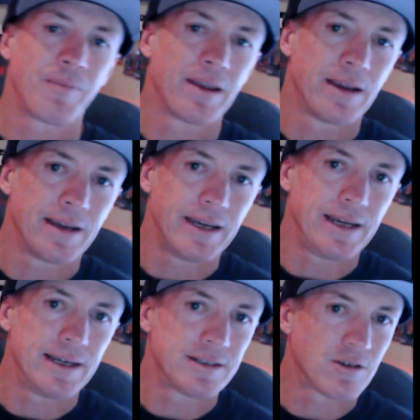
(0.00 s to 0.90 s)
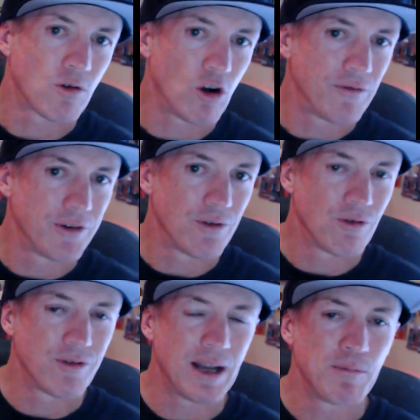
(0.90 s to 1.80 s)
is Cry for Dawn
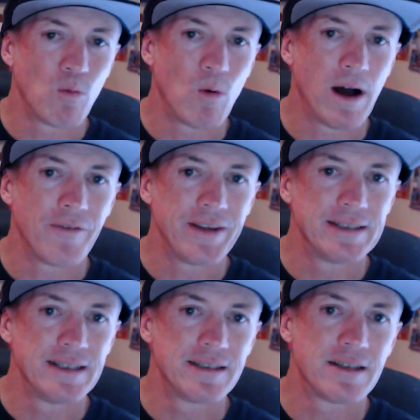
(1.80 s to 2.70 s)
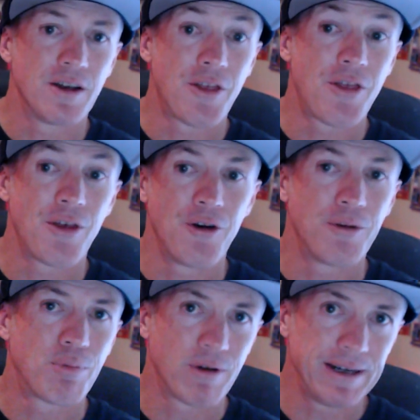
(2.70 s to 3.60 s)
#1. This is the 3rd
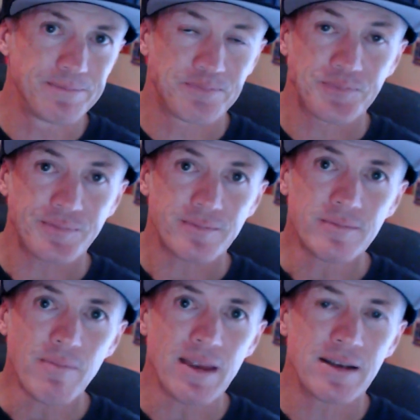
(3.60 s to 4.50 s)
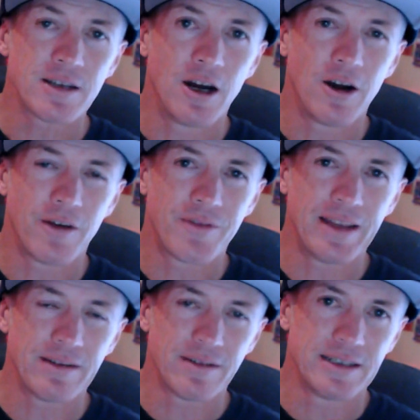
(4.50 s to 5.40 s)
print. So I
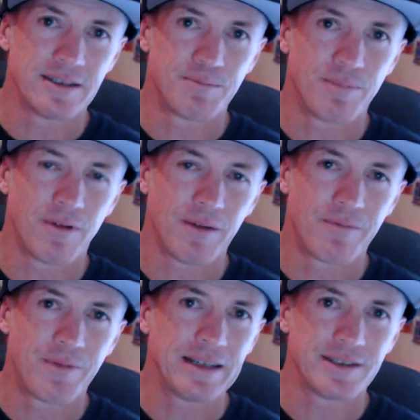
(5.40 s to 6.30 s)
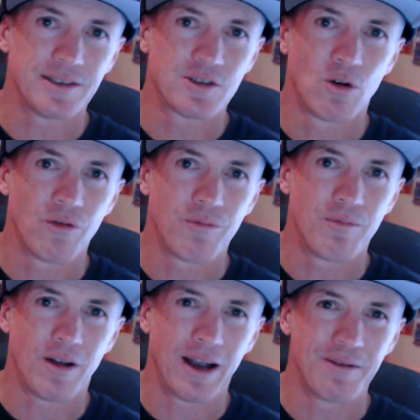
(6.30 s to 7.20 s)
think this is called
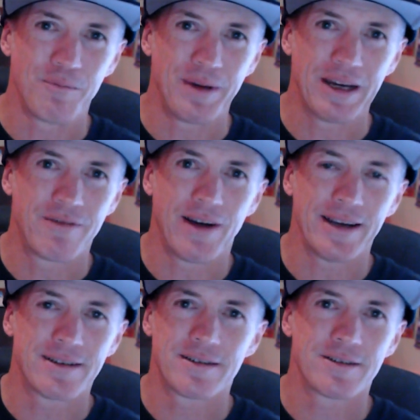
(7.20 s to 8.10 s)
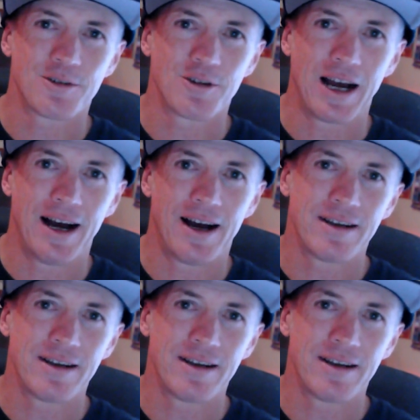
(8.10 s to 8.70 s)
like the big face sort of art.